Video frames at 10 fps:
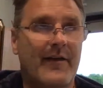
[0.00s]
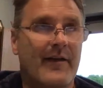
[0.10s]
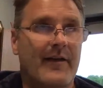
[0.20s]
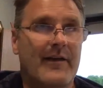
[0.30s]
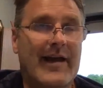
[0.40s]

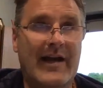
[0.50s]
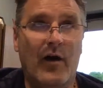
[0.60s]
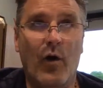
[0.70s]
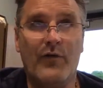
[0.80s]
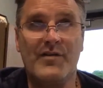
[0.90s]
kind of
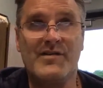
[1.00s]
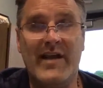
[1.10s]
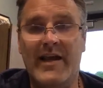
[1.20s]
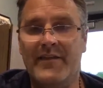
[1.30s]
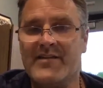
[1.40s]

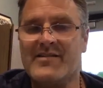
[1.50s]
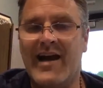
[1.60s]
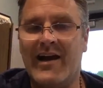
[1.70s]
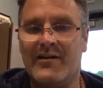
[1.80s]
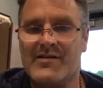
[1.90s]
overseeing the
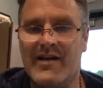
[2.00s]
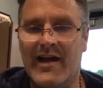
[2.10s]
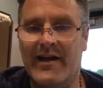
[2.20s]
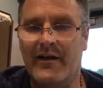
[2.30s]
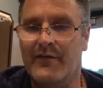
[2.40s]
soccer
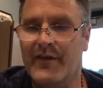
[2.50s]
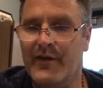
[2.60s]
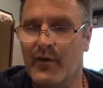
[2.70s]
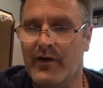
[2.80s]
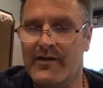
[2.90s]
side of the
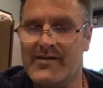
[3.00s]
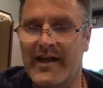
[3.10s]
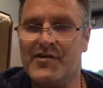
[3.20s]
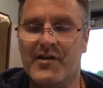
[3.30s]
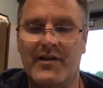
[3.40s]

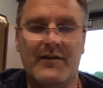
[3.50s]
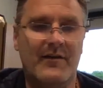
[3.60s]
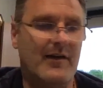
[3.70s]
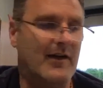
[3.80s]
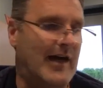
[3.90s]
organization.
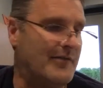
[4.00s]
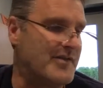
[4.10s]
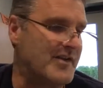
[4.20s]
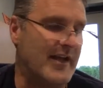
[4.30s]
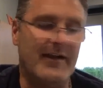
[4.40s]
Uh,
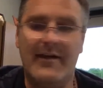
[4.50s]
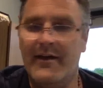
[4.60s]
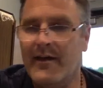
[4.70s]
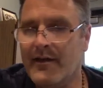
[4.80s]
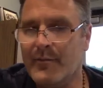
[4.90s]
obviously,
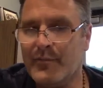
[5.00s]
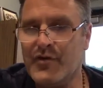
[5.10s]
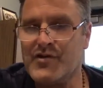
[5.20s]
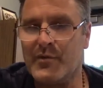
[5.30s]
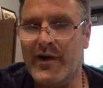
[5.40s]

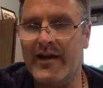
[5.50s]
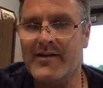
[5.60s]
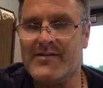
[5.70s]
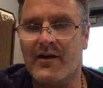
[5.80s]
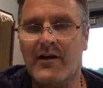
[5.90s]
Bruce Arena
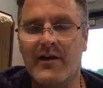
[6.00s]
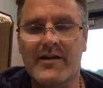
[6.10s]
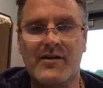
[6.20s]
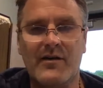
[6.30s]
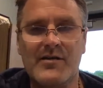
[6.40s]
is our
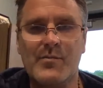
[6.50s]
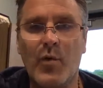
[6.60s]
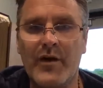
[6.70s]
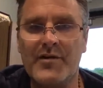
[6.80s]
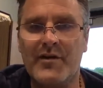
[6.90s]
is our
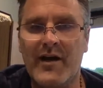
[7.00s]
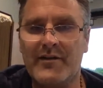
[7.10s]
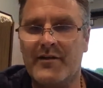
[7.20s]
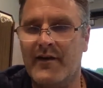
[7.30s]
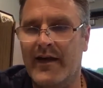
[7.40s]
sporting
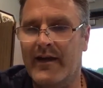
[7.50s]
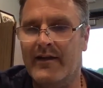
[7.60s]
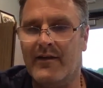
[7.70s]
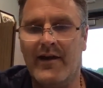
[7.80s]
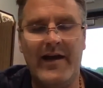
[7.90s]
director
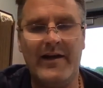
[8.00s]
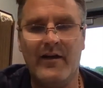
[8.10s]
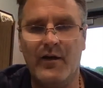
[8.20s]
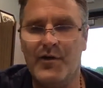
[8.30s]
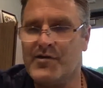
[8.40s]
and our head
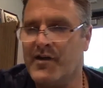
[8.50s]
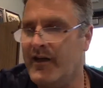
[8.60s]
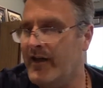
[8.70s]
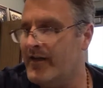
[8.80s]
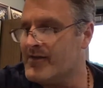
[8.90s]
coach, and
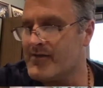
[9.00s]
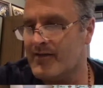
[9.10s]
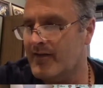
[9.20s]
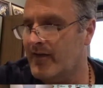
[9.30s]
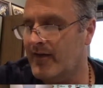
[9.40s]
he is
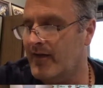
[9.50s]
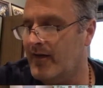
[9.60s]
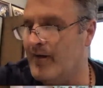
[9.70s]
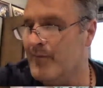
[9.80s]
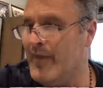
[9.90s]
uh,
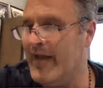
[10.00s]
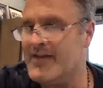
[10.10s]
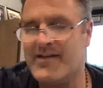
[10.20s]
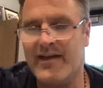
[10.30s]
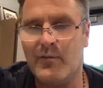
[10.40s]
amazing
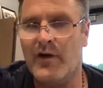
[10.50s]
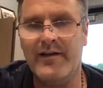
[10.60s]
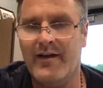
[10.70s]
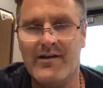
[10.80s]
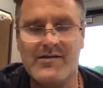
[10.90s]
at what he
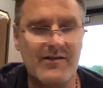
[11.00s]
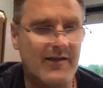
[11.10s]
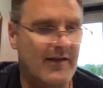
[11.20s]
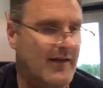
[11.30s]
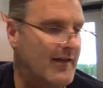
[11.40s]
does.
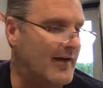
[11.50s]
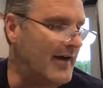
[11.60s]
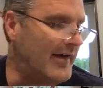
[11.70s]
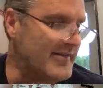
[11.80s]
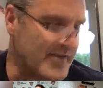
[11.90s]

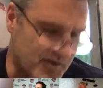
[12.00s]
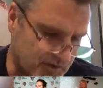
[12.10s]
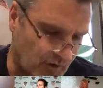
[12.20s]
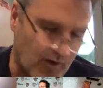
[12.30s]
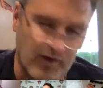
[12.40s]
Uh, he's a
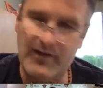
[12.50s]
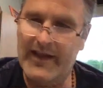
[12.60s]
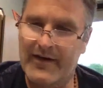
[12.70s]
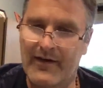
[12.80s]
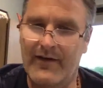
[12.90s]
strong
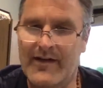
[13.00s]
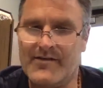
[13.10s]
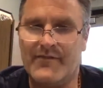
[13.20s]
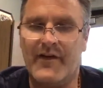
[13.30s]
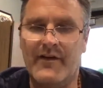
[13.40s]
leader,
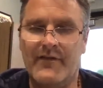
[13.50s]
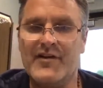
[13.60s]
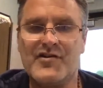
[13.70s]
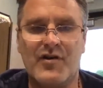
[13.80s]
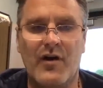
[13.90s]
has very,
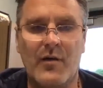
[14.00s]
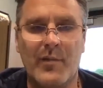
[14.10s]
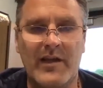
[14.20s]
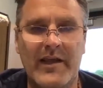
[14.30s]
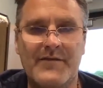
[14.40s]
very strong
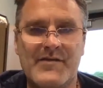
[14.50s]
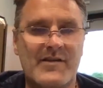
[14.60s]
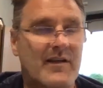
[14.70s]
beliefs,